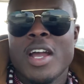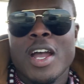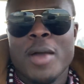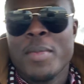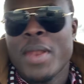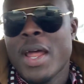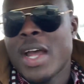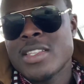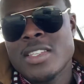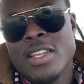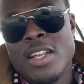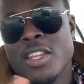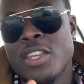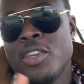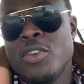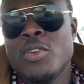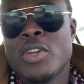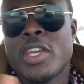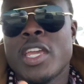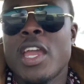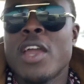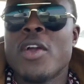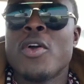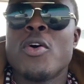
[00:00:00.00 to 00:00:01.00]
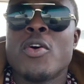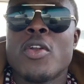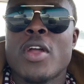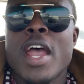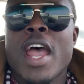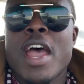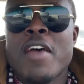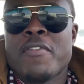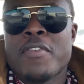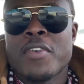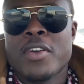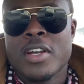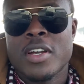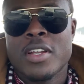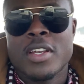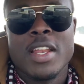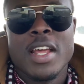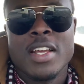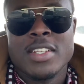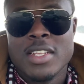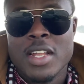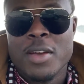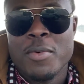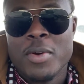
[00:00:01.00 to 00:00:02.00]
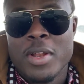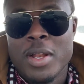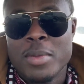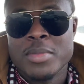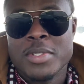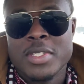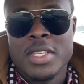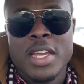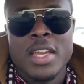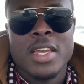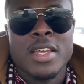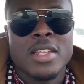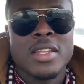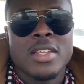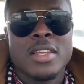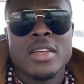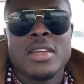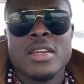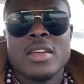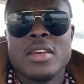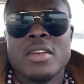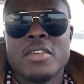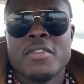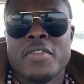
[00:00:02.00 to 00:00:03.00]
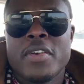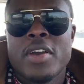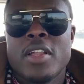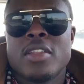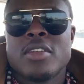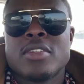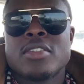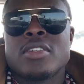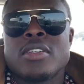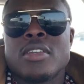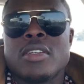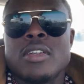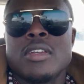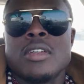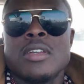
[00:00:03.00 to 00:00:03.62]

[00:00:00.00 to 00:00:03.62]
I'm not telling you can't go to Africa. That's not what I'm saying, fellas.